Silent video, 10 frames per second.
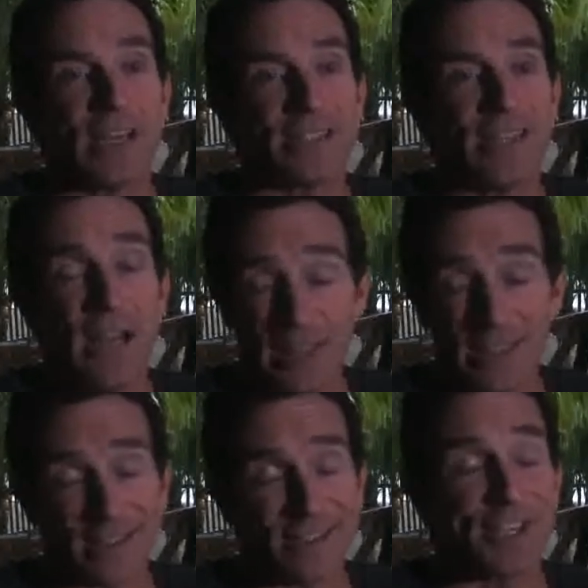I said, I
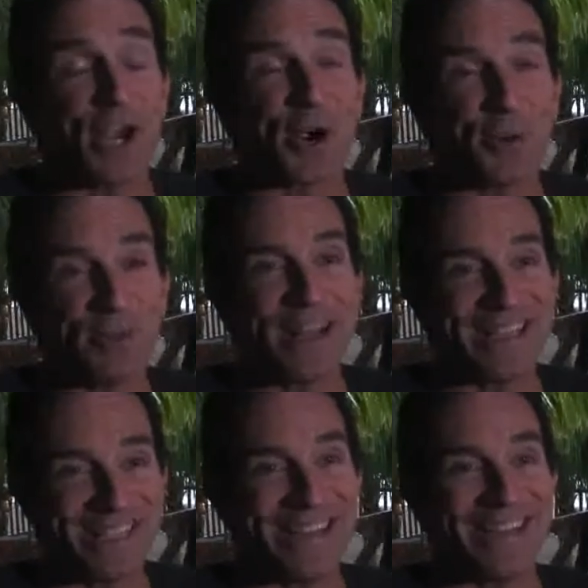think it's a terrible
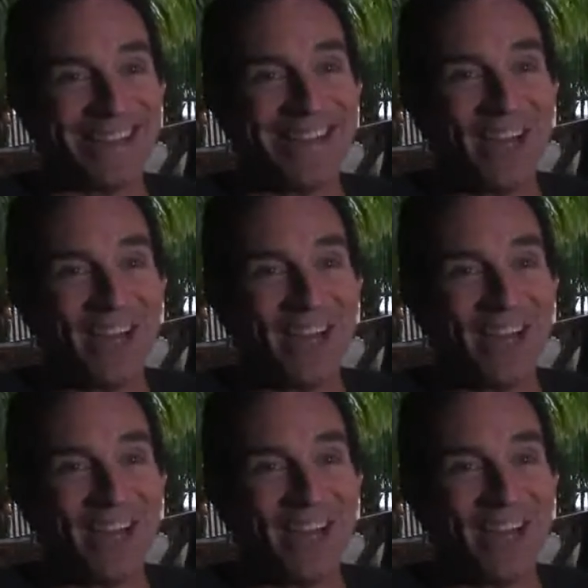idea.